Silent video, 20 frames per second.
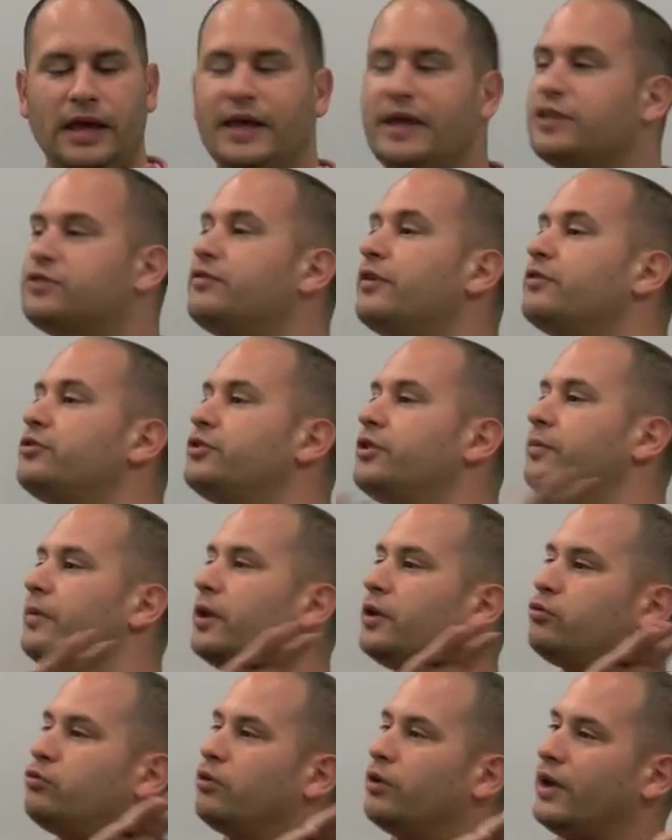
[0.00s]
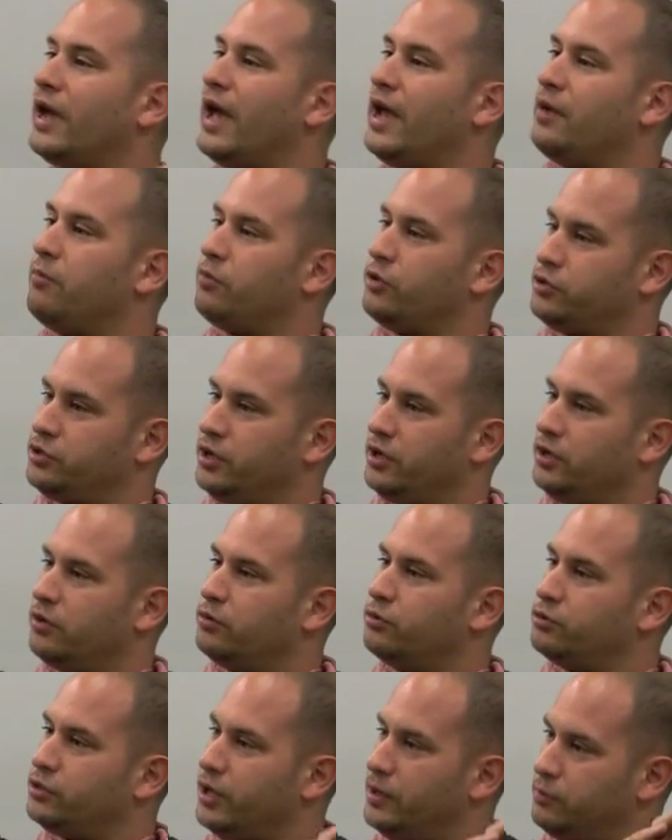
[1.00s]
He's very similar to a guy in Brazil
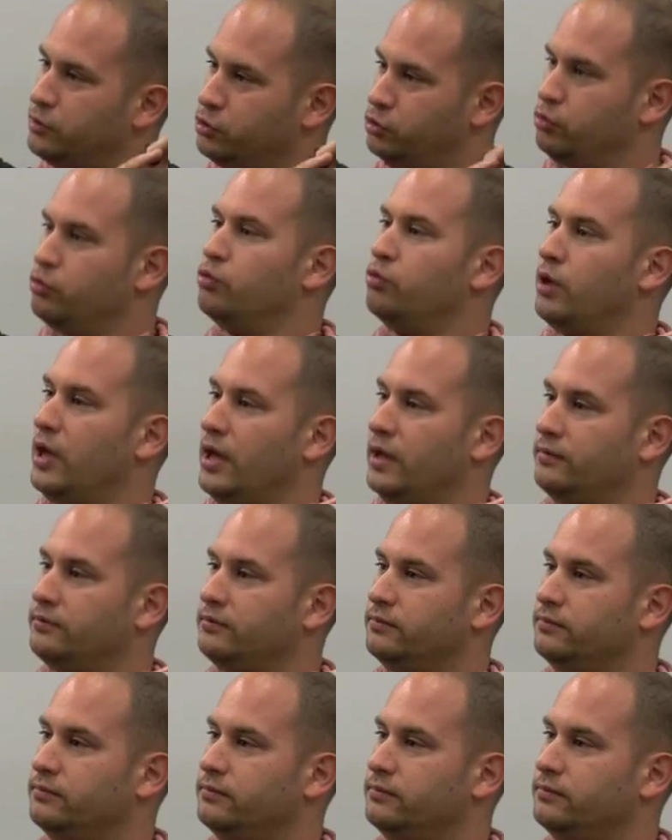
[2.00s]
whose name is Lula.